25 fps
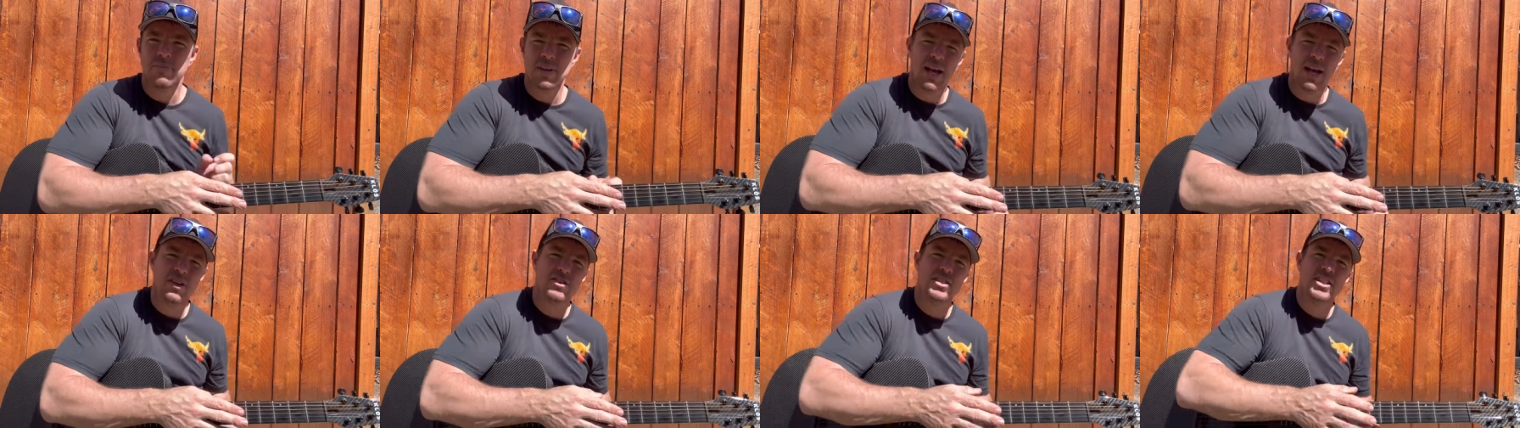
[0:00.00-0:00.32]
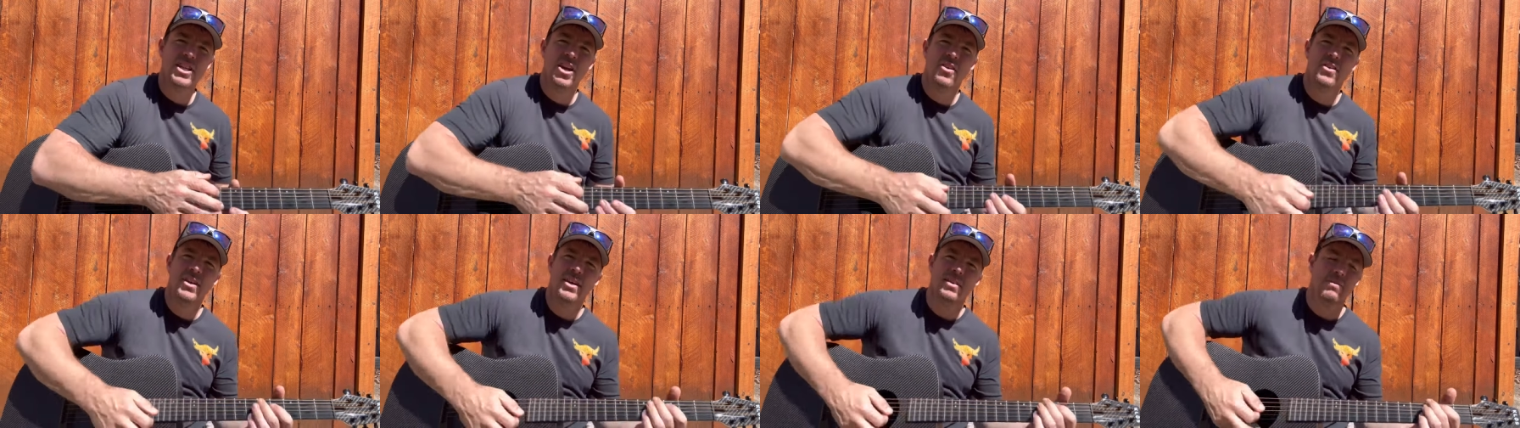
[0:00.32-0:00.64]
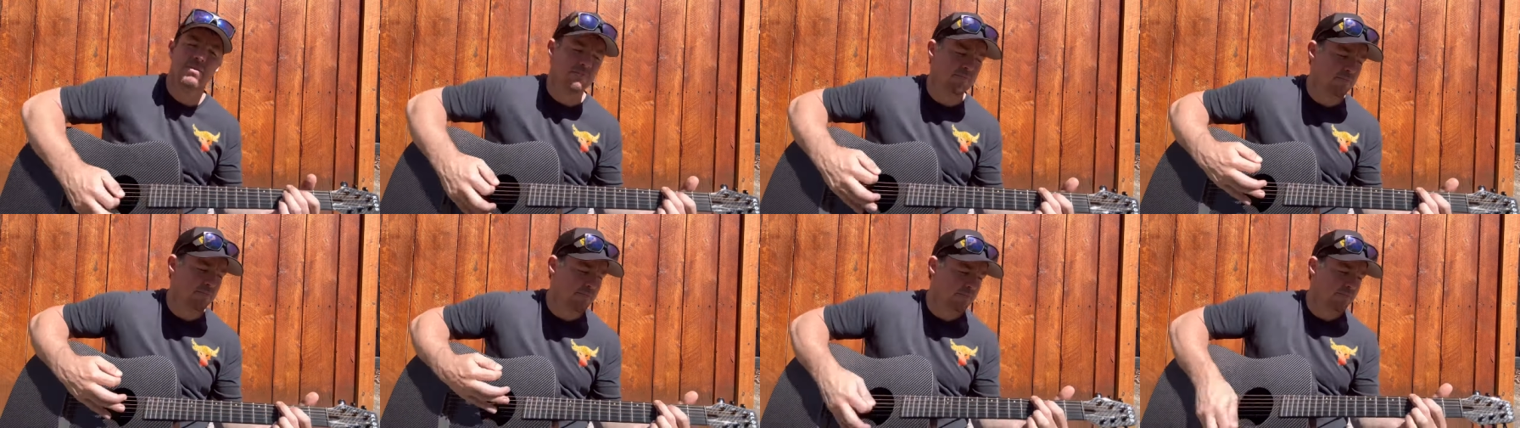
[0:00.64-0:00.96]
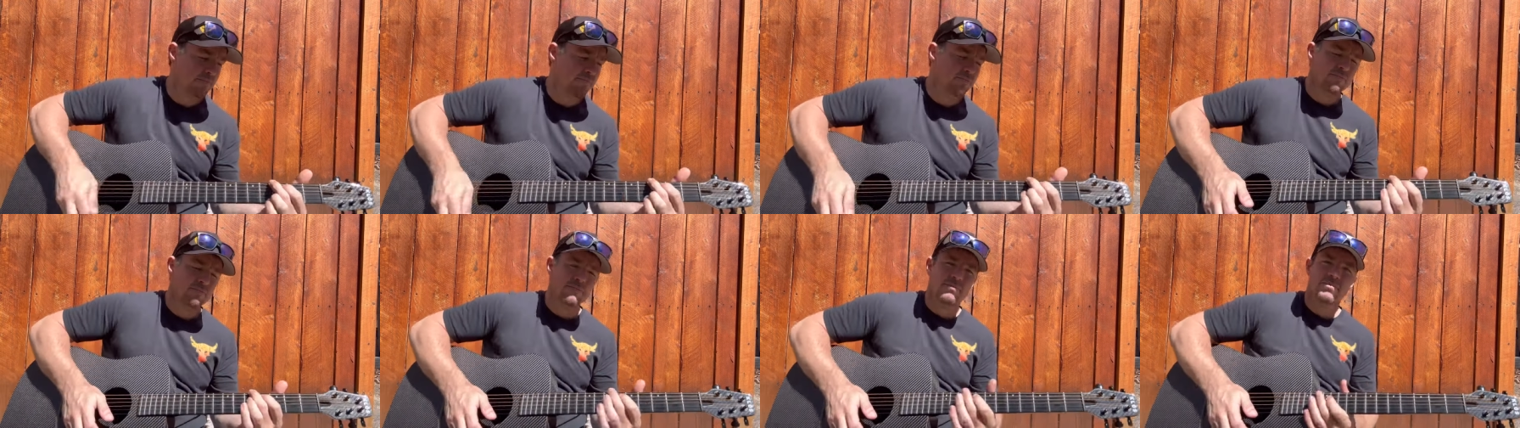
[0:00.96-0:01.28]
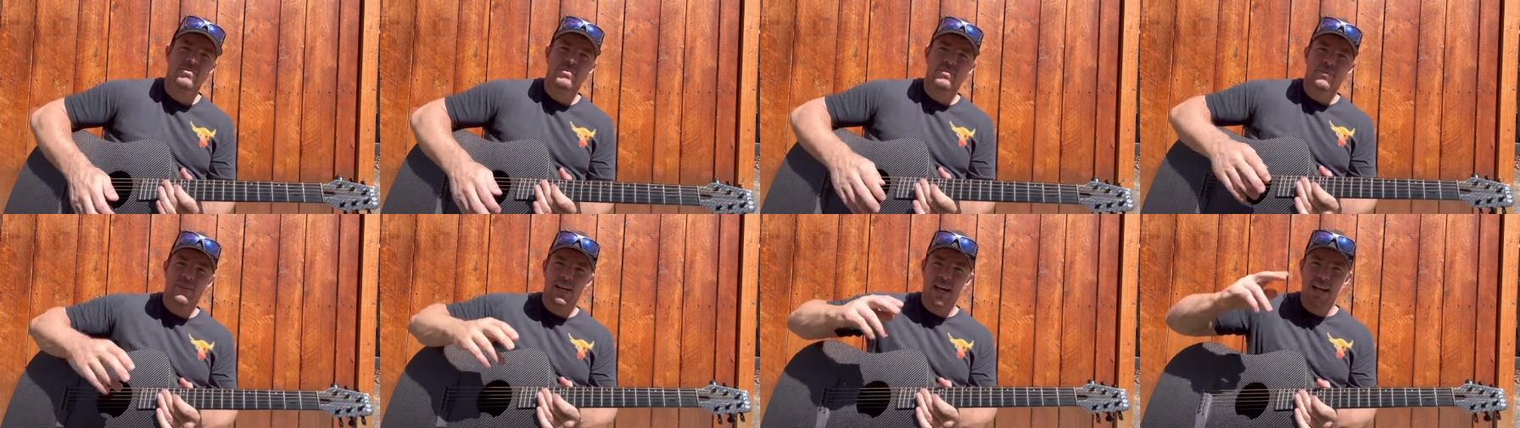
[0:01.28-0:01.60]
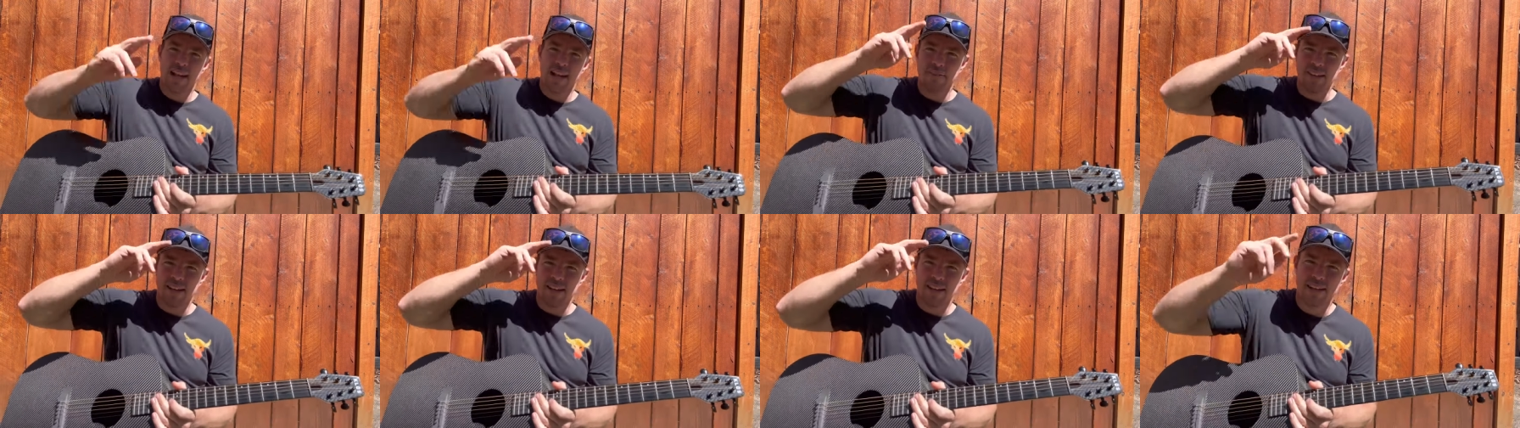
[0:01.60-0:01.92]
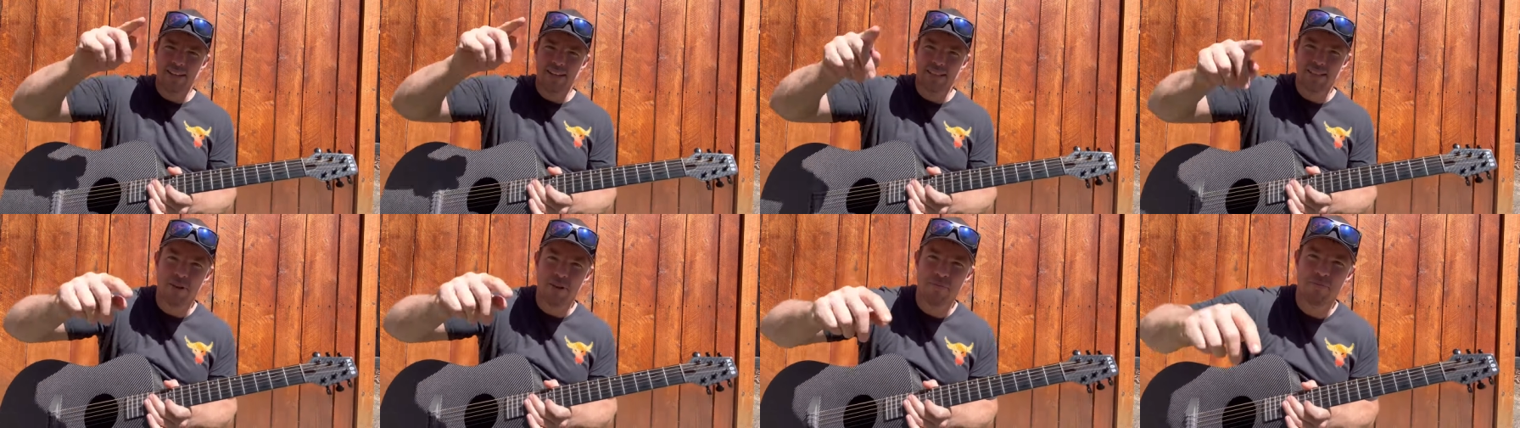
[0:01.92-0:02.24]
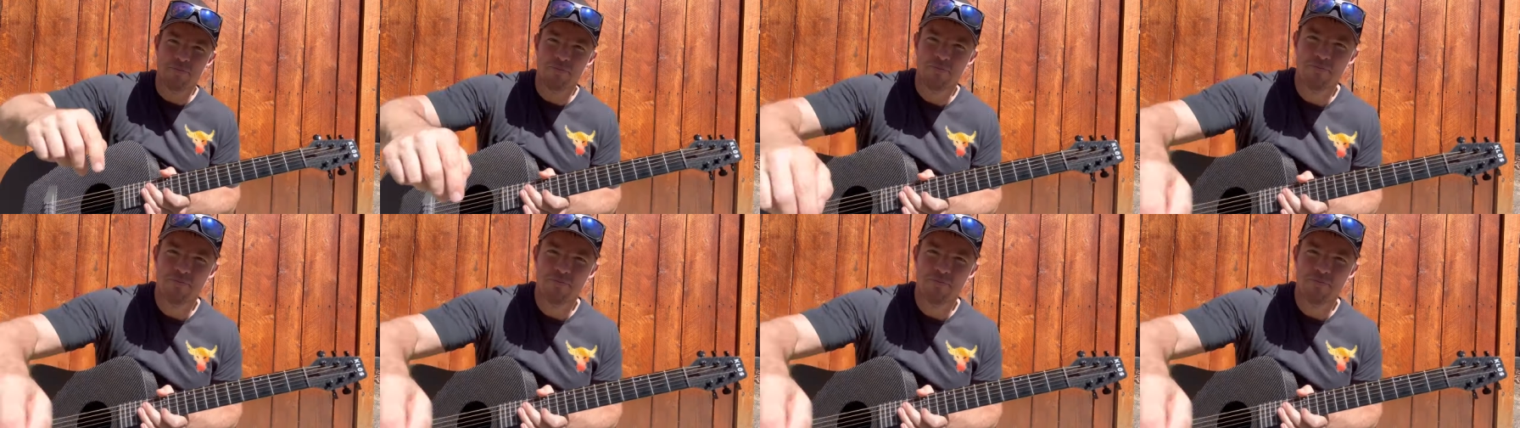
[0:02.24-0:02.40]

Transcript: I'll see y'all then. I love you. Let's go.